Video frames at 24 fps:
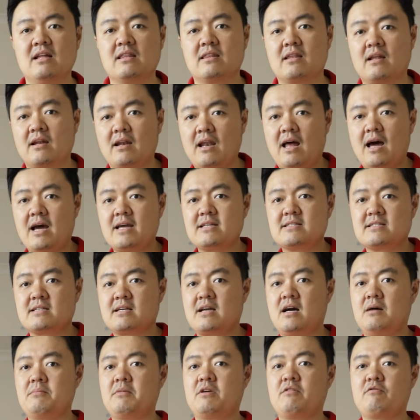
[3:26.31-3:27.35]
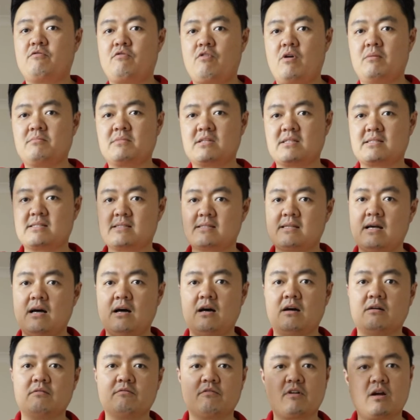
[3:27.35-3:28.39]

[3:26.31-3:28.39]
the lights coming from the sun,